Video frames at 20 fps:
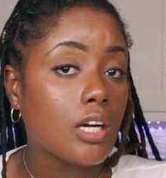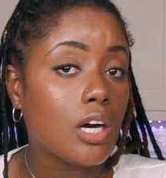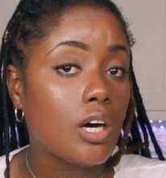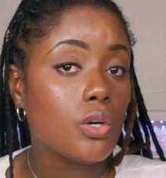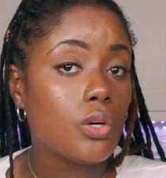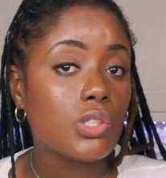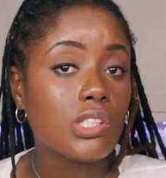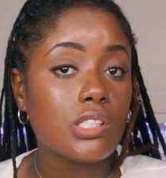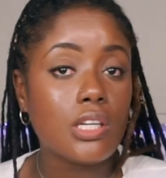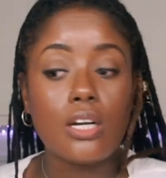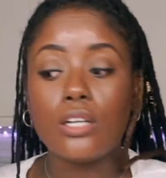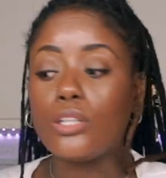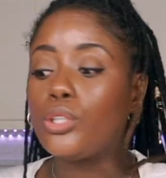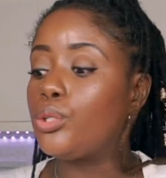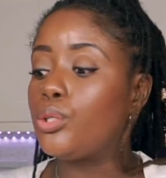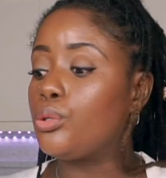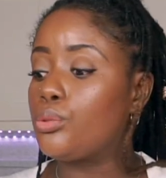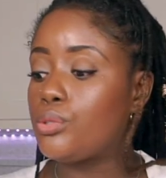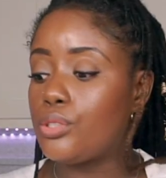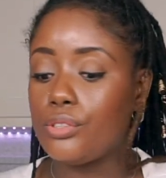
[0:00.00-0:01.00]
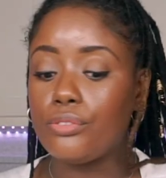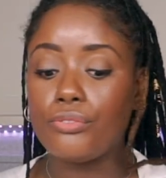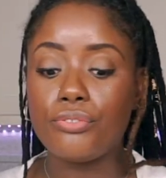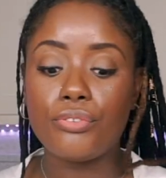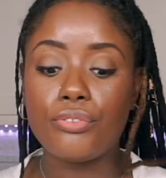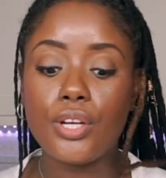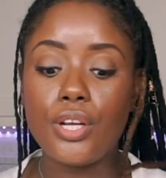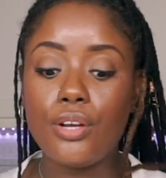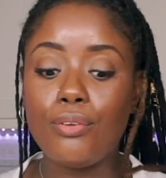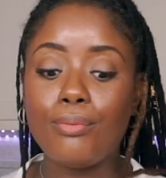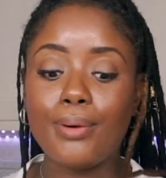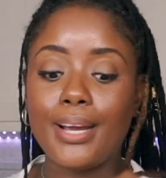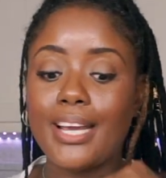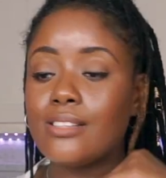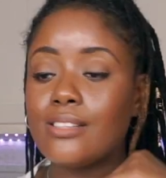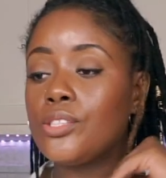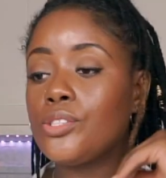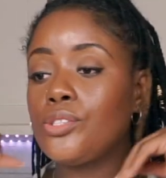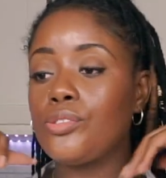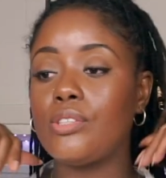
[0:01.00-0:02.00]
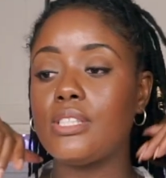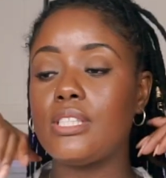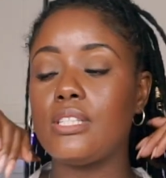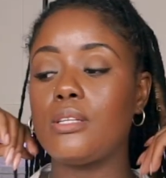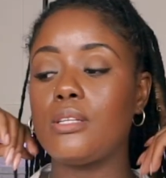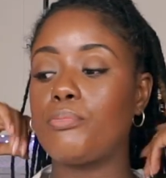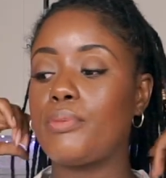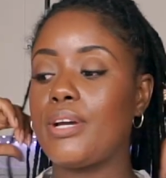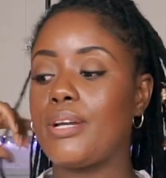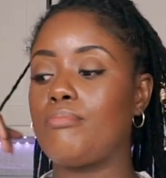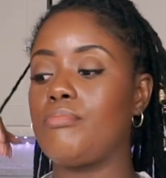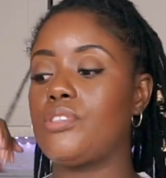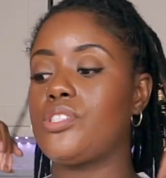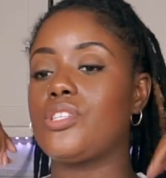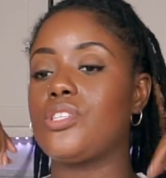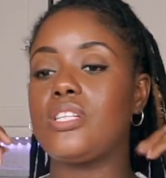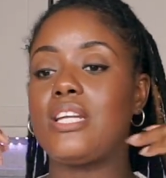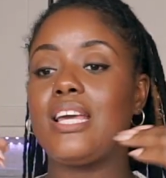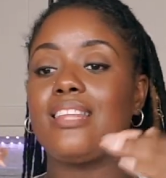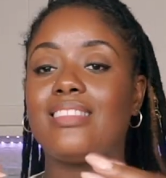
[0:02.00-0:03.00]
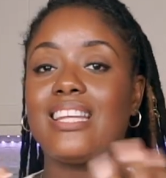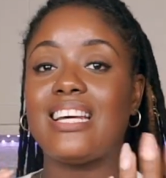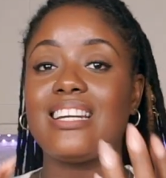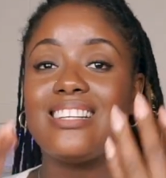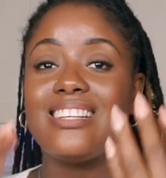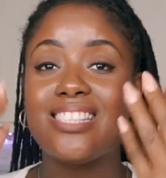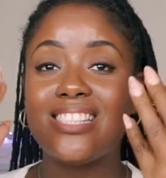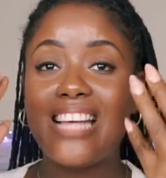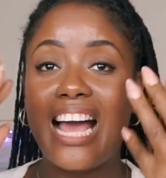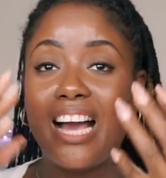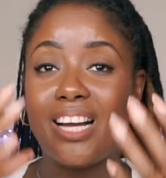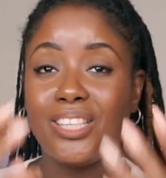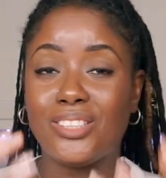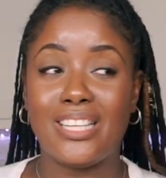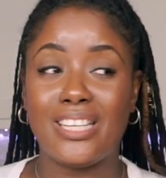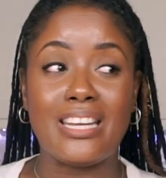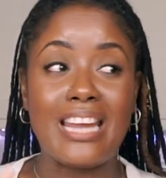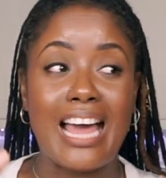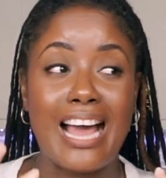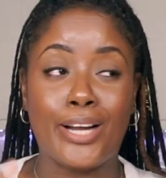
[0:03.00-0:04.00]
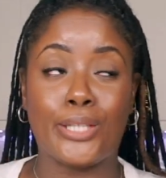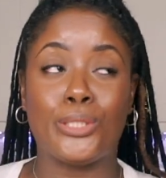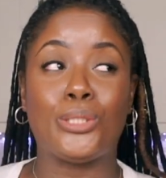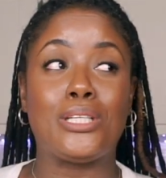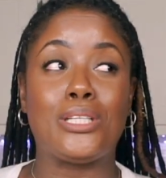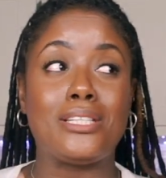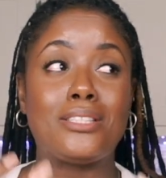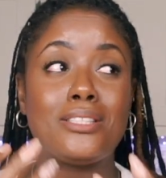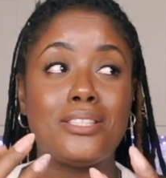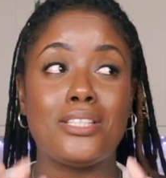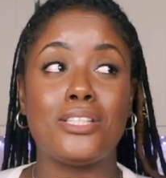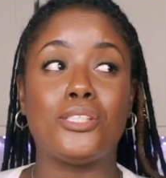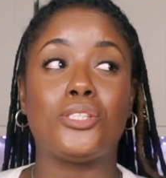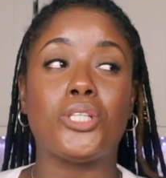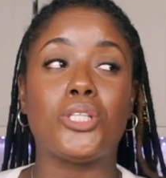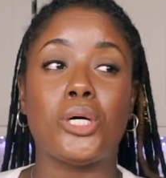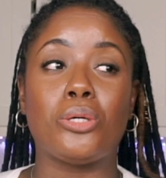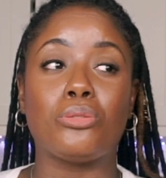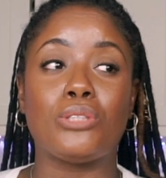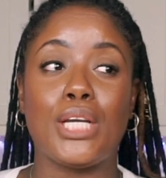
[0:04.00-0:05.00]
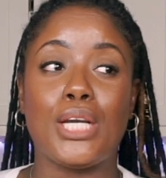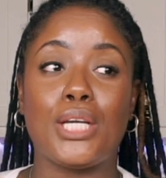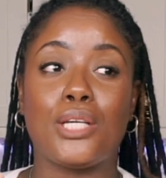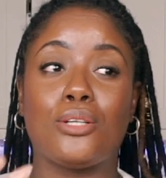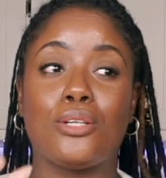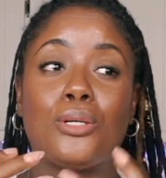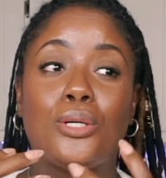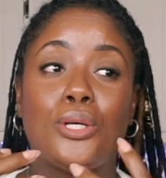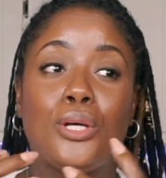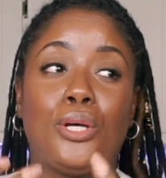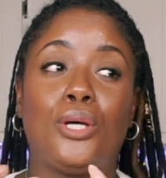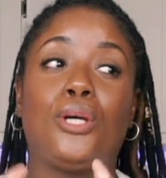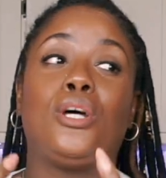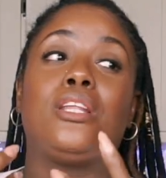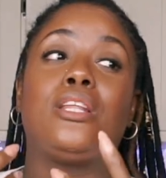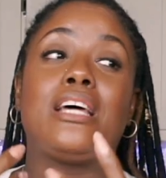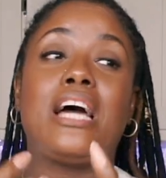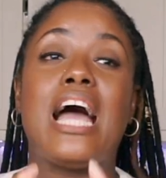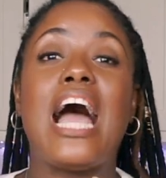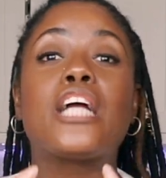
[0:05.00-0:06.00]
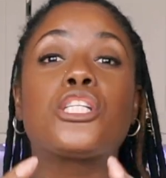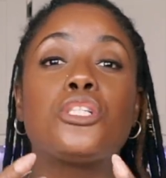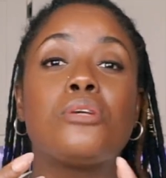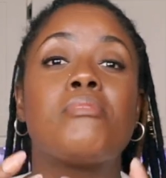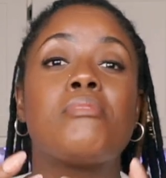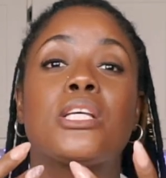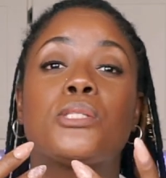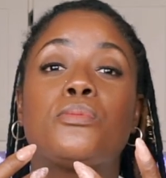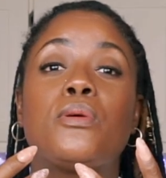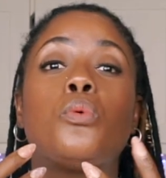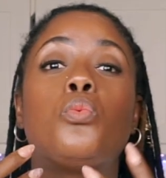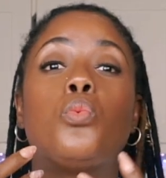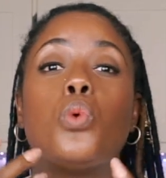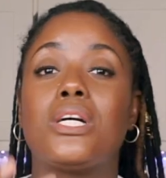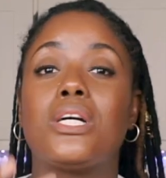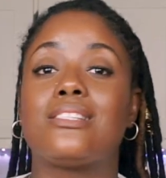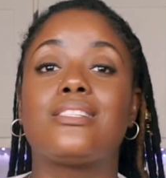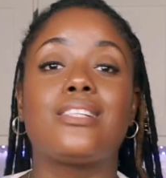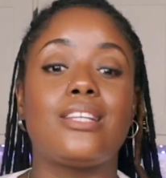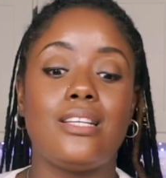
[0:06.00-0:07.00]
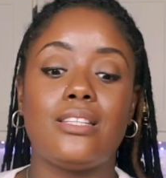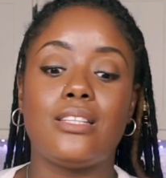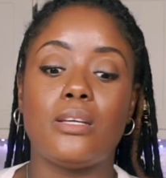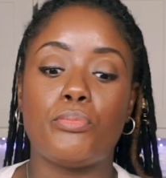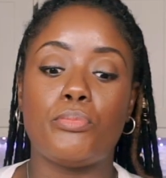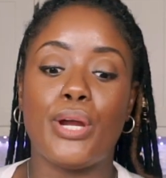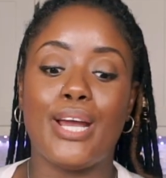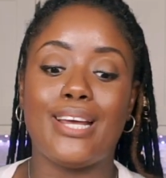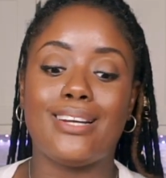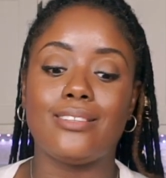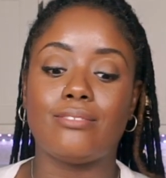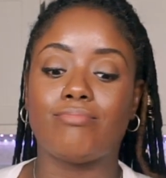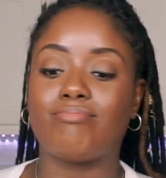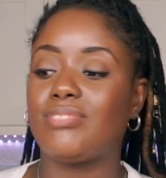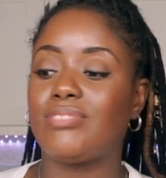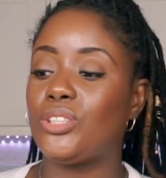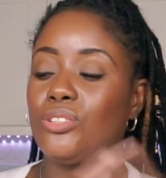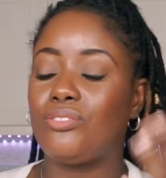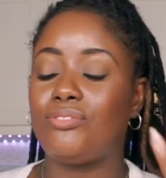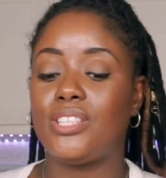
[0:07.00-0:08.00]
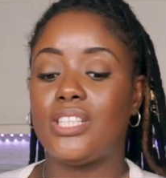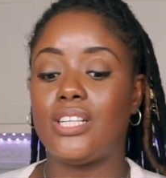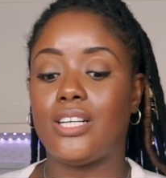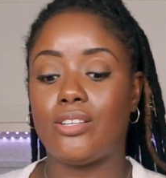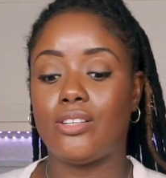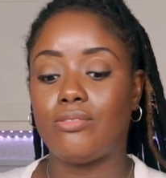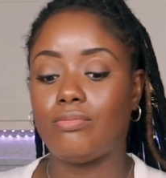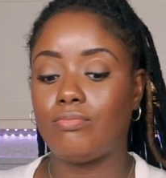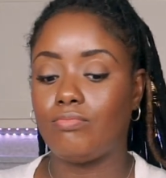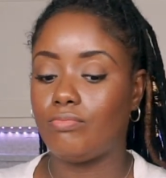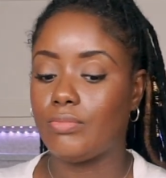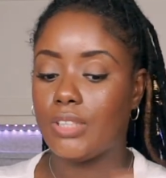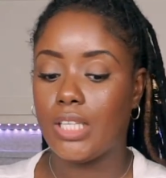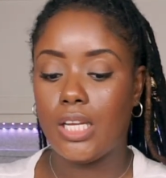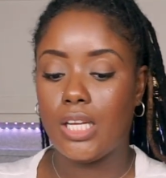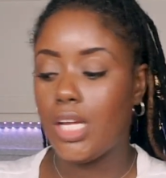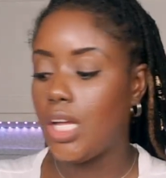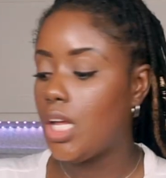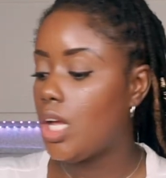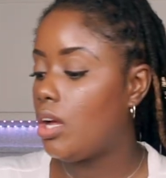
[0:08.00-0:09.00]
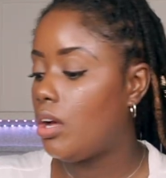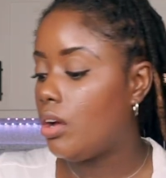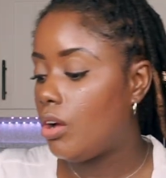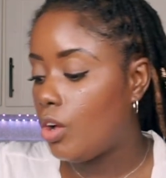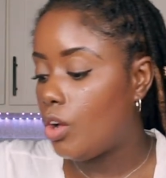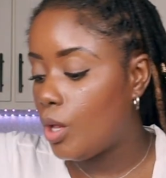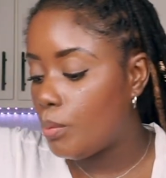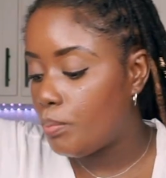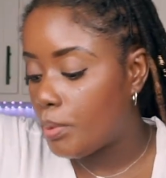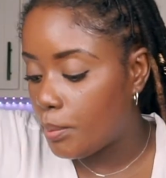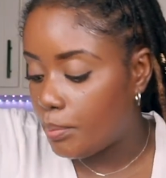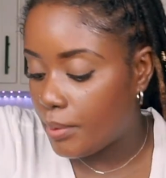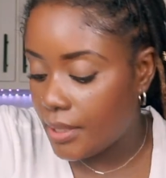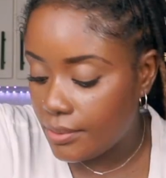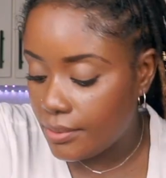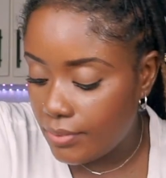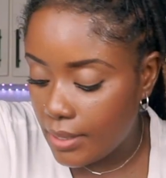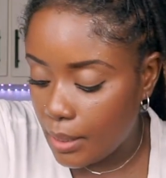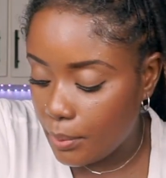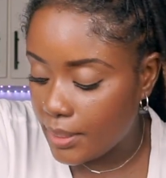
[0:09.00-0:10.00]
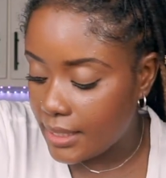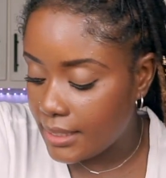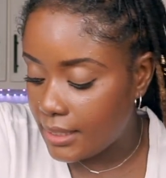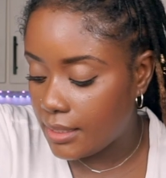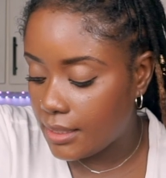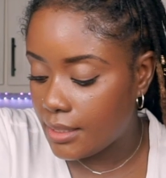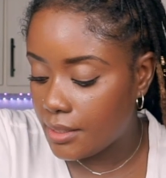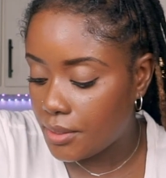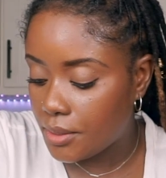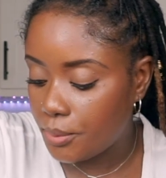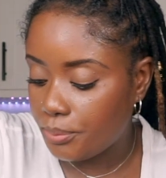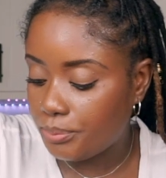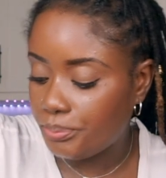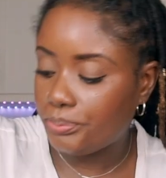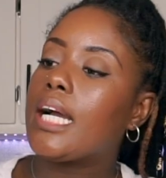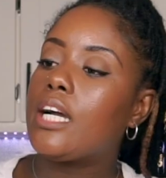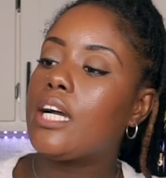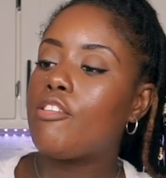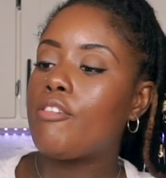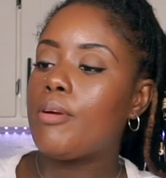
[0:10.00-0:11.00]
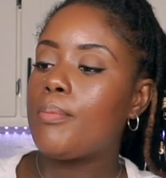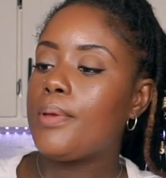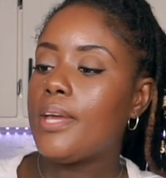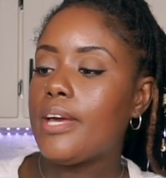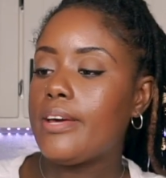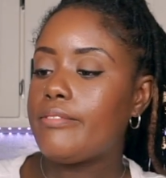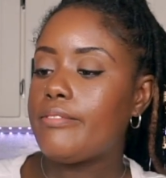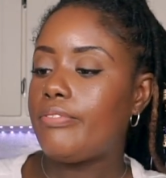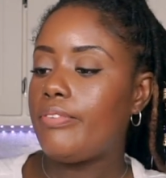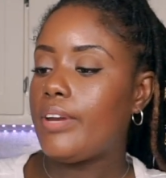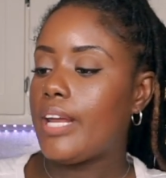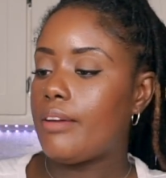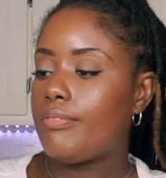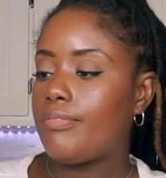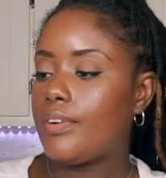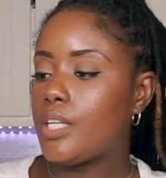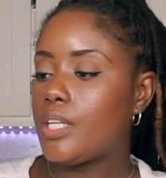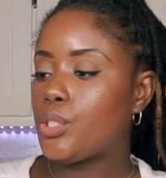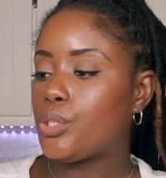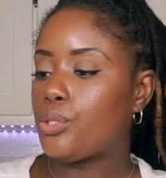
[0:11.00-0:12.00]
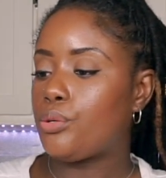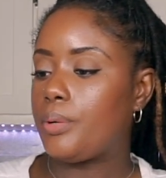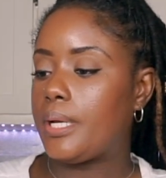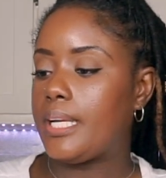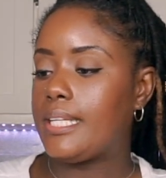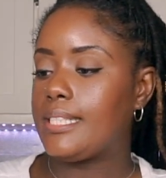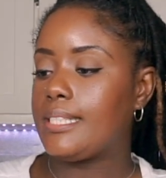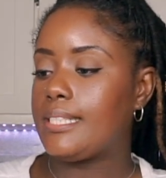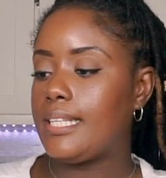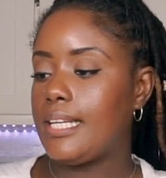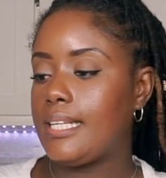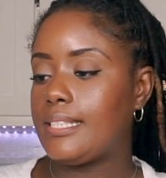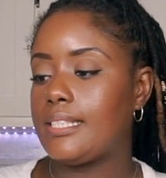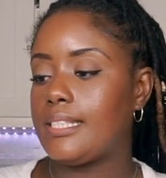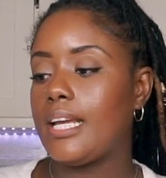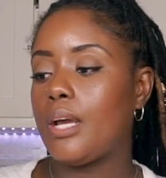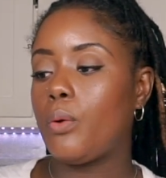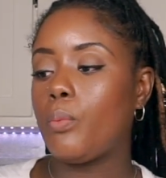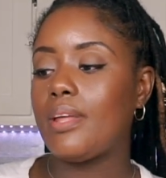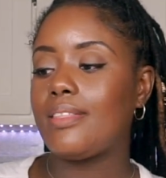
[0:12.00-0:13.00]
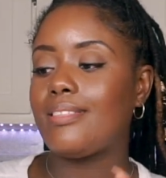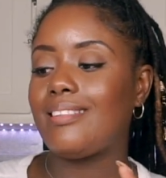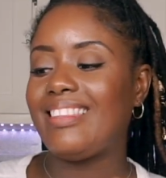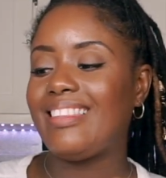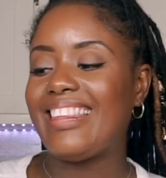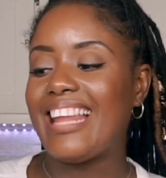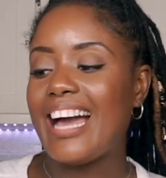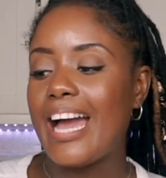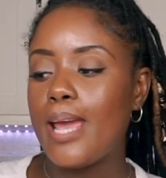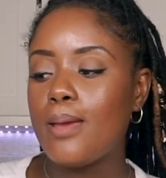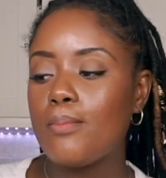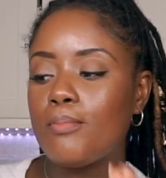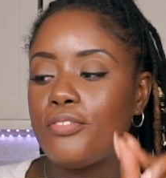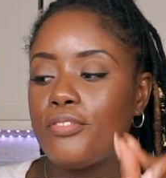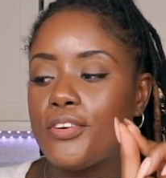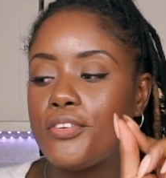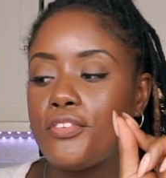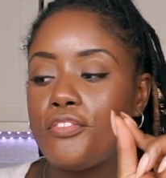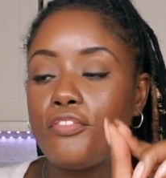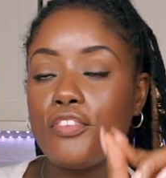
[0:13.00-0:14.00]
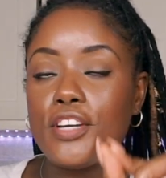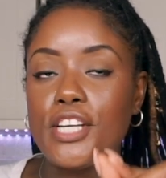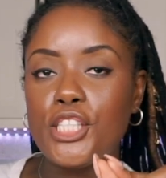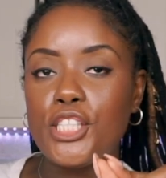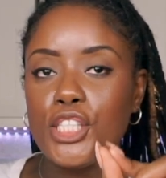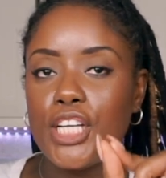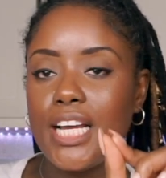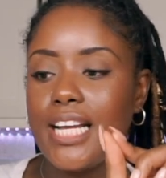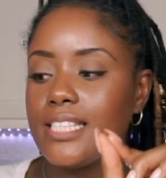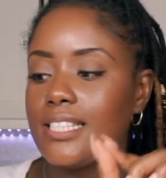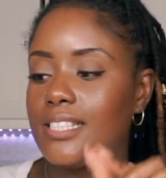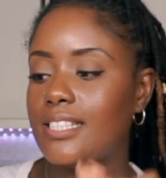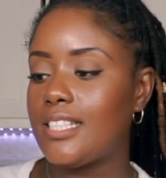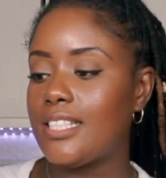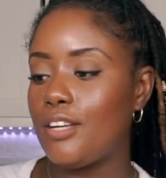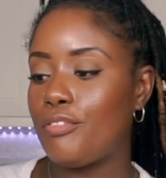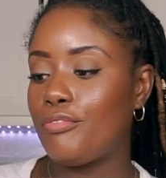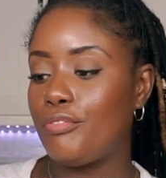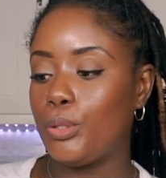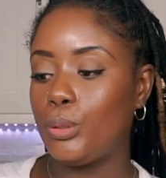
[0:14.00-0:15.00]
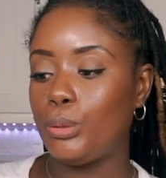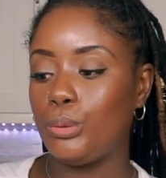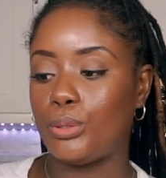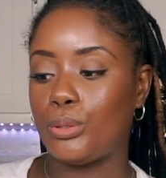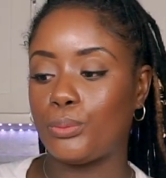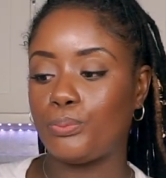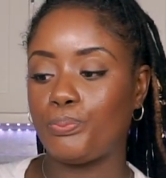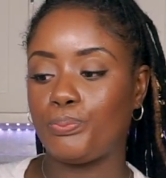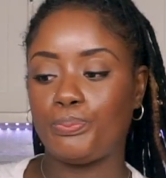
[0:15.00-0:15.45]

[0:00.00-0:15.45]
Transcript: out a gluten-free way to do it in the bread machine yet that actually turns out like that actually makes me want to eat the bread. So for now, all-purpose flour it is. Caribbean flavors green seasoning with lime for fish and seafood.